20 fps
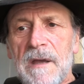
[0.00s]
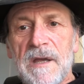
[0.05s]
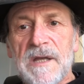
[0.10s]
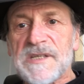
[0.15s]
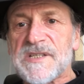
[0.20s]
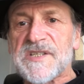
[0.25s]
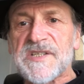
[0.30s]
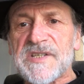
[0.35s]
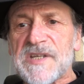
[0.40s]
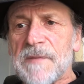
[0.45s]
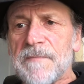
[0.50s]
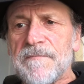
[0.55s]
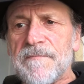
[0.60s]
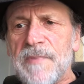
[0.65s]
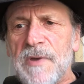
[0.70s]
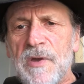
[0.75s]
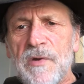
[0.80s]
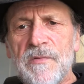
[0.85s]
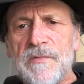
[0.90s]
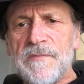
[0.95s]
A
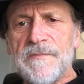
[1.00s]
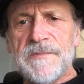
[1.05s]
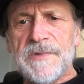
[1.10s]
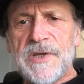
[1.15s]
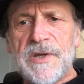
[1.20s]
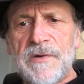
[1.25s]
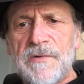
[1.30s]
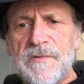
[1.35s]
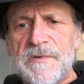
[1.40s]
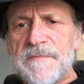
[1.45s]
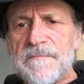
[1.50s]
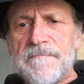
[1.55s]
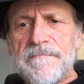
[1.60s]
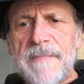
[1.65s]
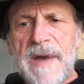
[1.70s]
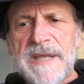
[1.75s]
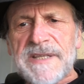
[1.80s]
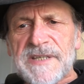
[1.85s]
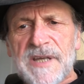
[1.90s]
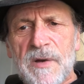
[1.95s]
subdued
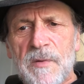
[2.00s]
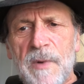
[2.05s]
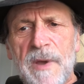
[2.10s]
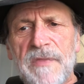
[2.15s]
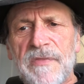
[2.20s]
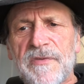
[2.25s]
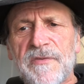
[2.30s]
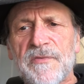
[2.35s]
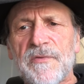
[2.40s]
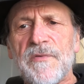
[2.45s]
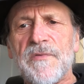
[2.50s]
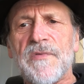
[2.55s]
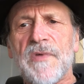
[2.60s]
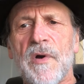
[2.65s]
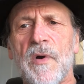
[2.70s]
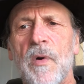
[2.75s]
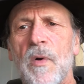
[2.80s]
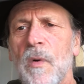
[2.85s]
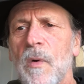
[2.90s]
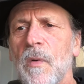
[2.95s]
mutter went through
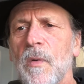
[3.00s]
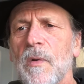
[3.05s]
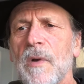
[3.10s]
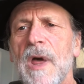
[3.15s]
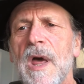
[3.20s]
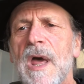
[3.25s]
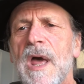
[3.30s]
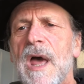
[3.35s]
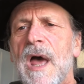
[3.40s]
the hall.